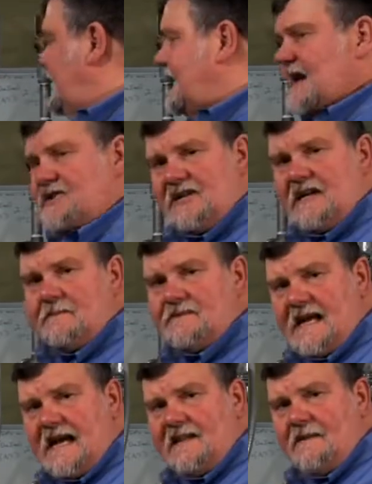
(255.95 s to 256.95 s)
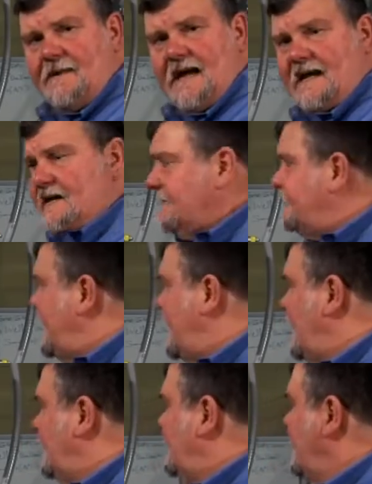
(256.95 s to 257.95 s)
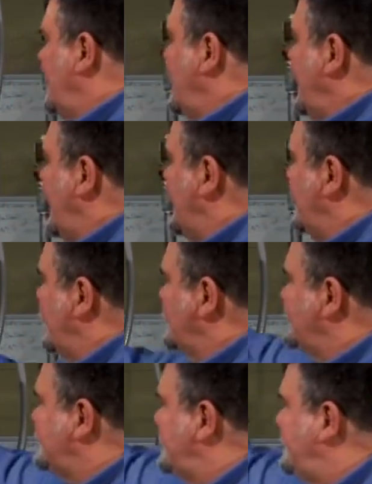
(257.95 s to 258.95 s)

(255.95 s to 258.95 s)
It actually comes out of the back of the valve, and it goes through a